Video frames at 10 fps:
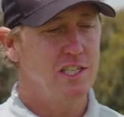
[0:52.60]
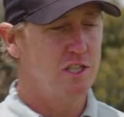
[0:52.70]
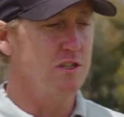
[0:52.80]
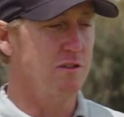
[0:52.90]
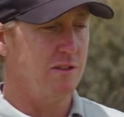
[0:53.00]

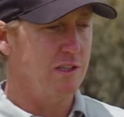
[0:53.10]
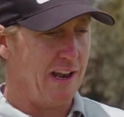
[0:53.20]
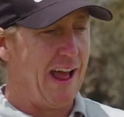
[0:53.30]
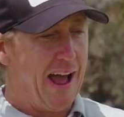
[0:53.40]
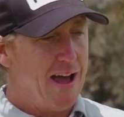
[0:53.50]
students that
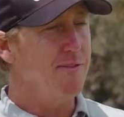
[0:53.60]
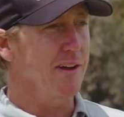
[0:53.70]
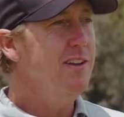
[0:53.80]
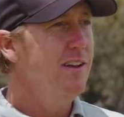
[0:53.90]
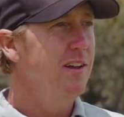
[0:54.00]
have
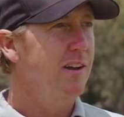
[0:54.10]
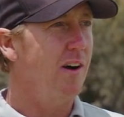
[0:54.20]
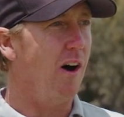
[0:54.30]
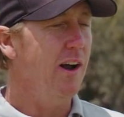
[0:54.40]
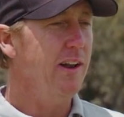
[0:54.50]
it,
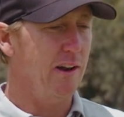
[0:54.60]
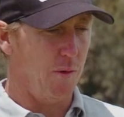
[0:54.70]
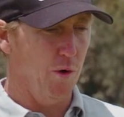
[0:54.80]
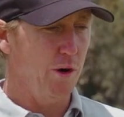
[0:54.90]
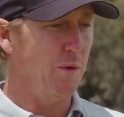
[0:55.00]
right, and I
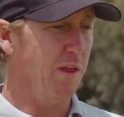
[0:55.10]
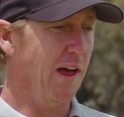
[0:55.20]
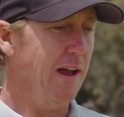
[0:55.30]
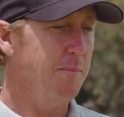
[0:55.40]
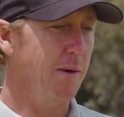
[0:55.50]
work with
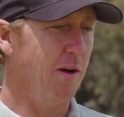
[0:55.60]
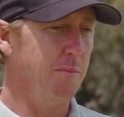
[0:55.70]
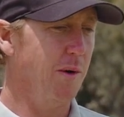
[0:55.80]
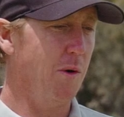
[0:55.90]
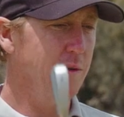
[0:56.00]
that, but
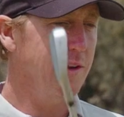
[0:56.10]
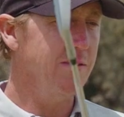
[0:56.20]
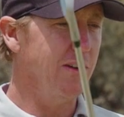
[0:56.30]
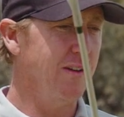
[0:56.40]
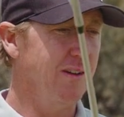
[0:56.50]
I would
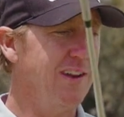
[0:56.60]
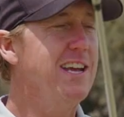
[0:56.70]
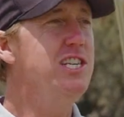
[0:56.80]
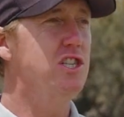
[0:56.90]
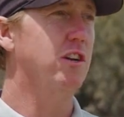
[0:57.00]
never
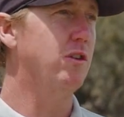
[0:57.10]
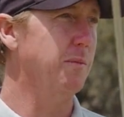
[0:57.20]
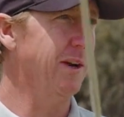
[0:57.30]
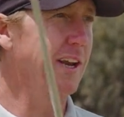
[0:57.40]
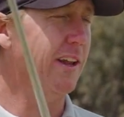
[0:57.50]
teach it to a
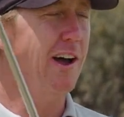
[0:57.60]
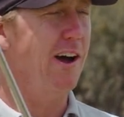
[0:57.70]
beginner, no.